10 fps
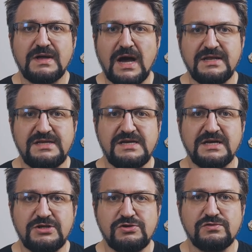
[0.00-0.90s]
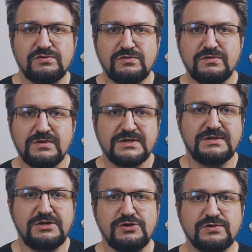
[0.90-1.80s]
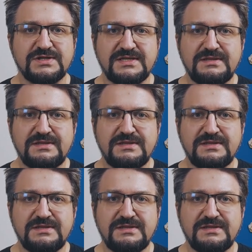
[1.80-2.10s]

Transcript: idea to use